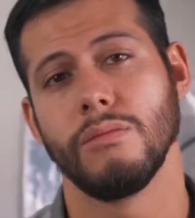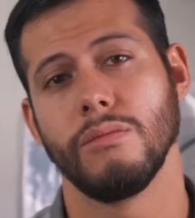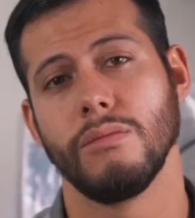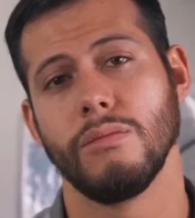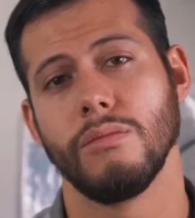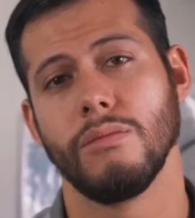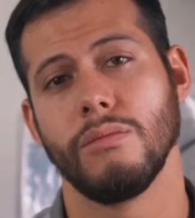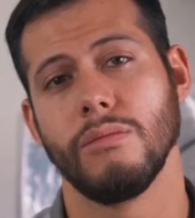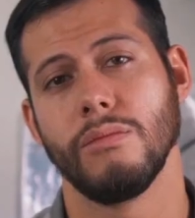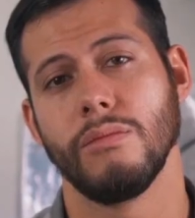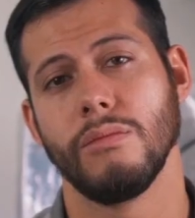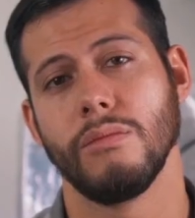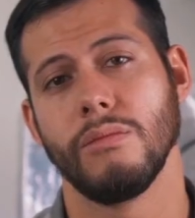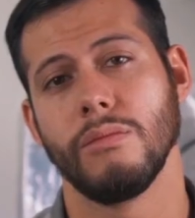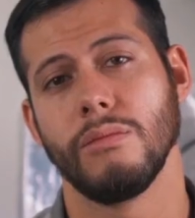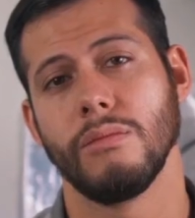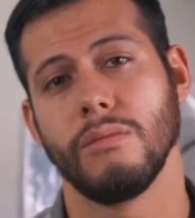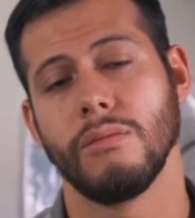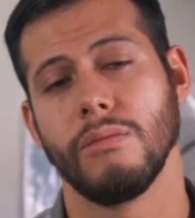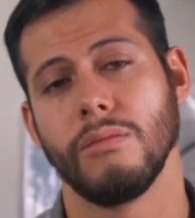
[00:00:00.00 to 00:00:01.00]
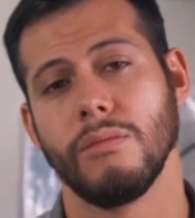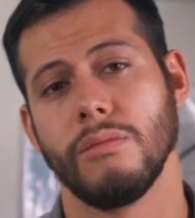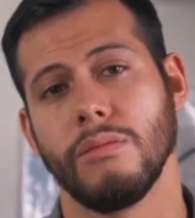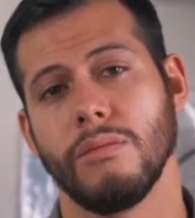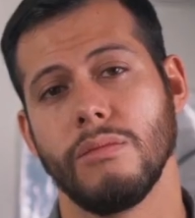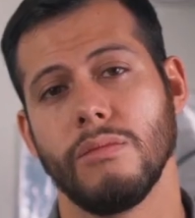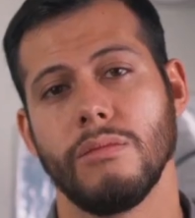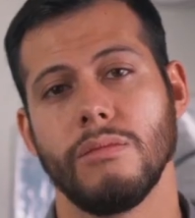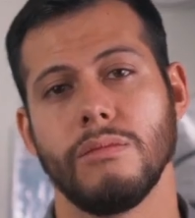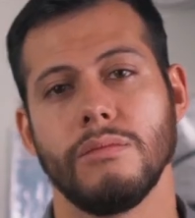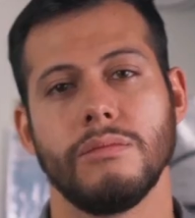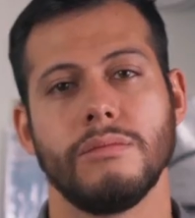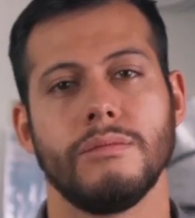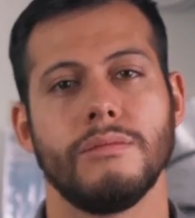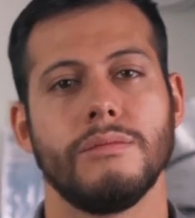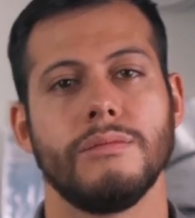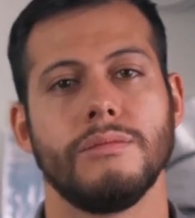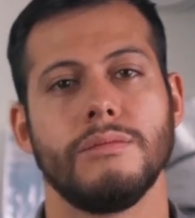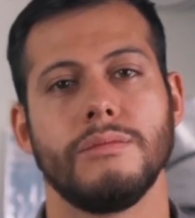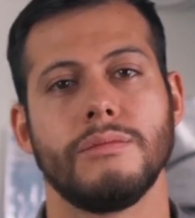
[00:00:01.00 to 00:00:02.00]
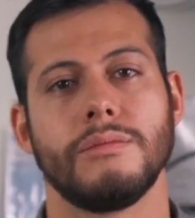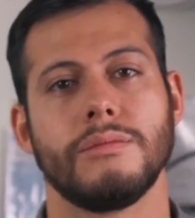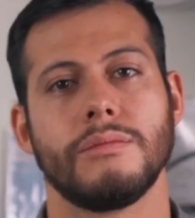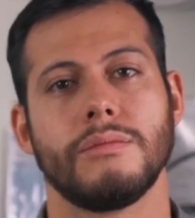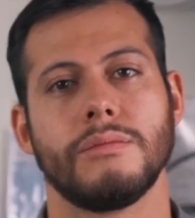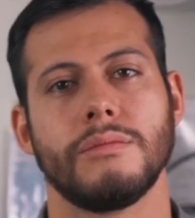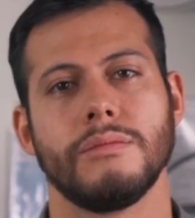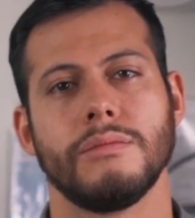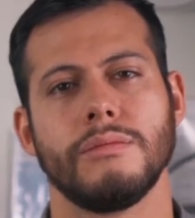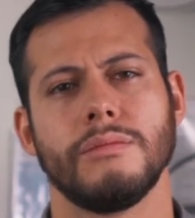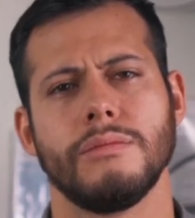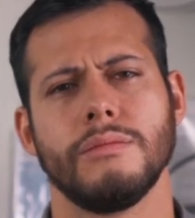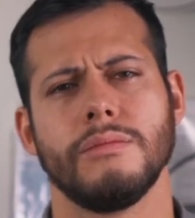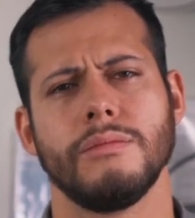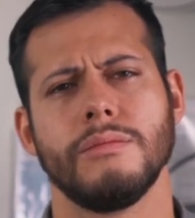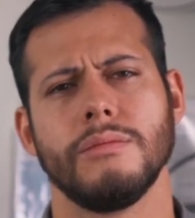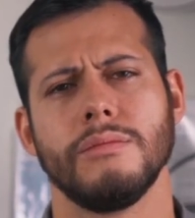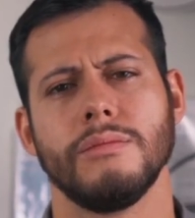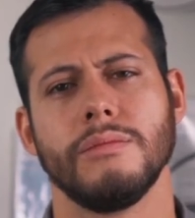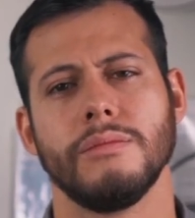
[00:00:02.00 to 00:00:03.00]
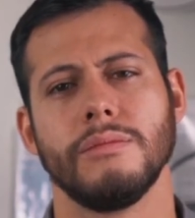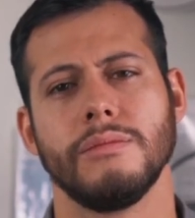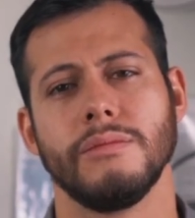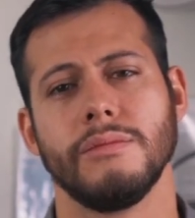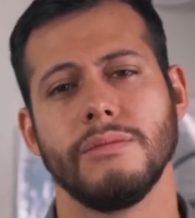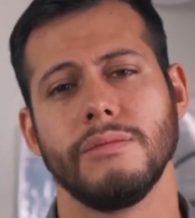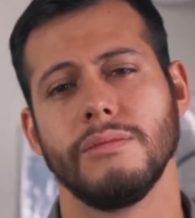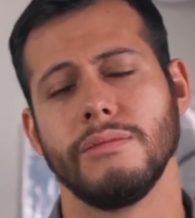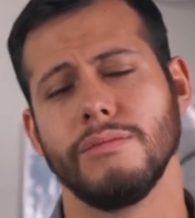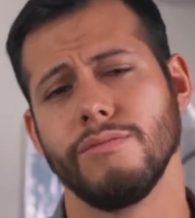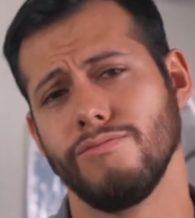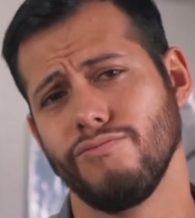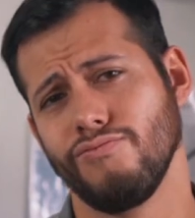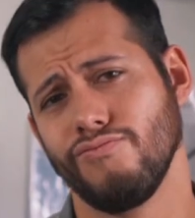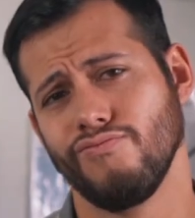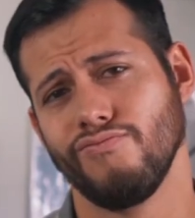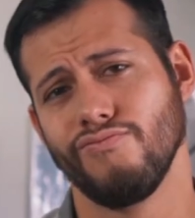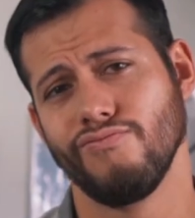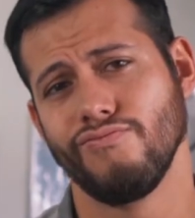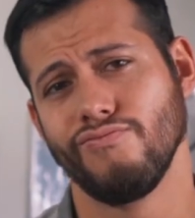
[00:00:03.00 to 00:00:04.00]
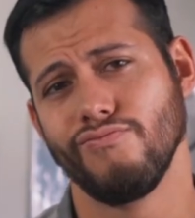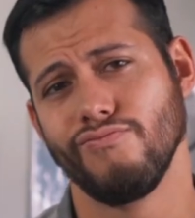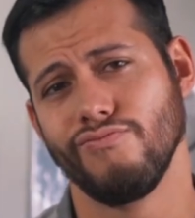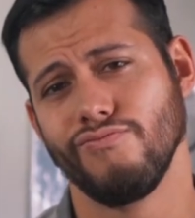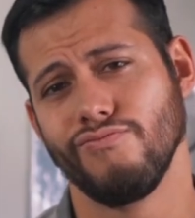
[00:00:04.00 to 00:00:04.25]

No words are spoken by the person on screen.